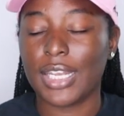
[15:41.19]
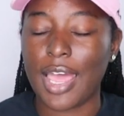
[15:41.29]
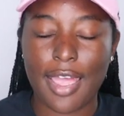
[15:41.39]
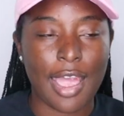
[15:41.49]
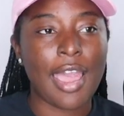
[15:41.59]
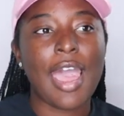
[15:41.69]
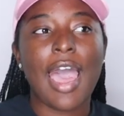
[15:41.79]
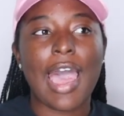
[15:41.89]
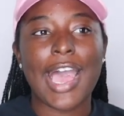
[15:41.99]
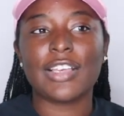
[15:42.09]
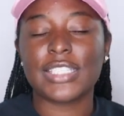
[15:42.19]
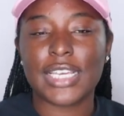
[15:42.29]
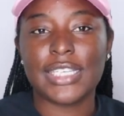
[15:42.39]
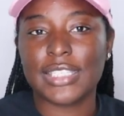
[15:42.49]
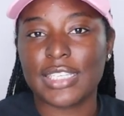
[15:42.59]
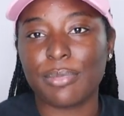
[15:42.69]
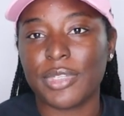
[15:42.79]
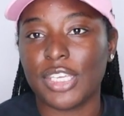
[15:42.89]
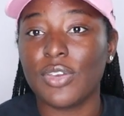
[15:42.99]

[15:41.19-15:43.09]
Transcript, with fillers: Like, I'll say something.